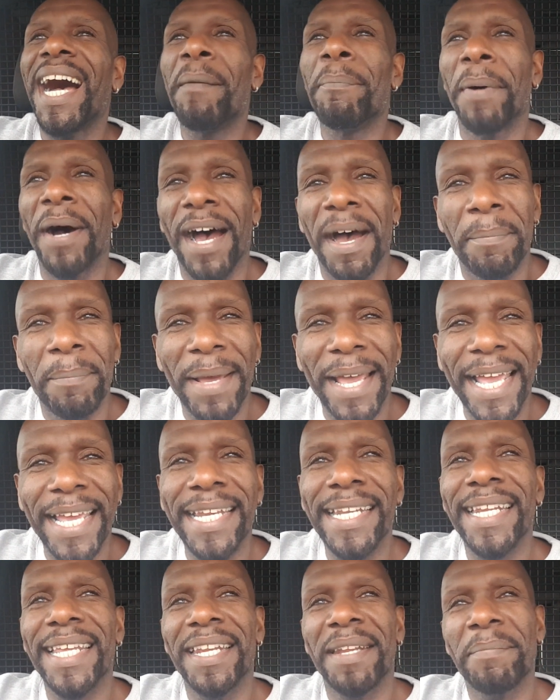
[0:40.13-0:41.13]
But a
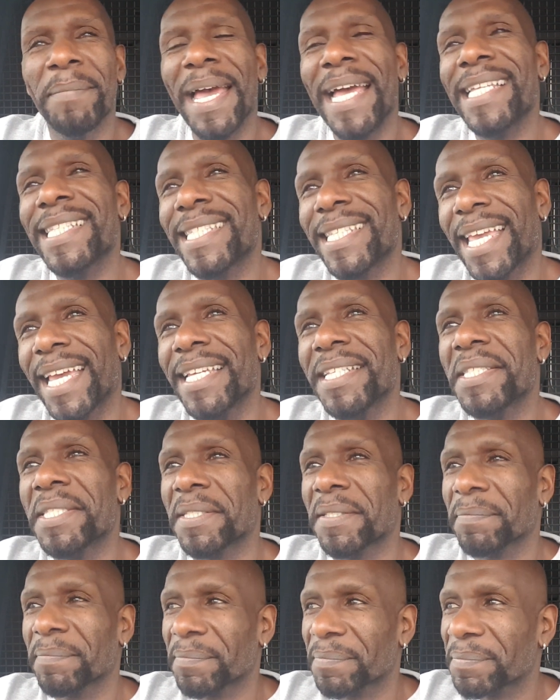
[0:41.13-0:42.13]
man, in a man's
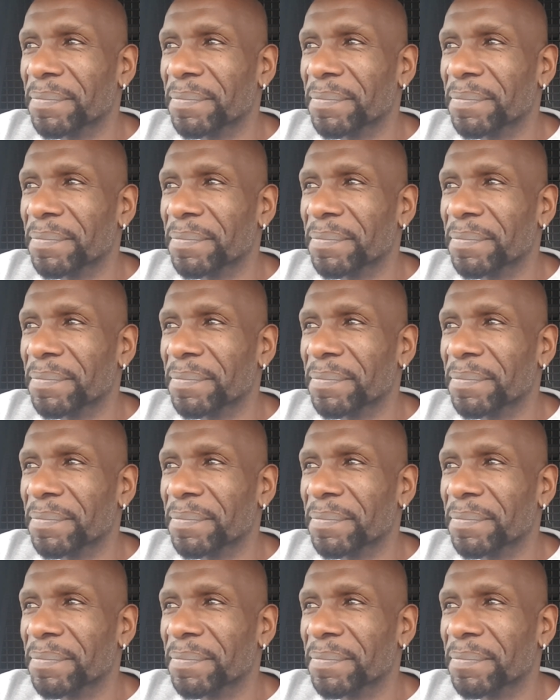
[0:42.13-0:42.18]
case,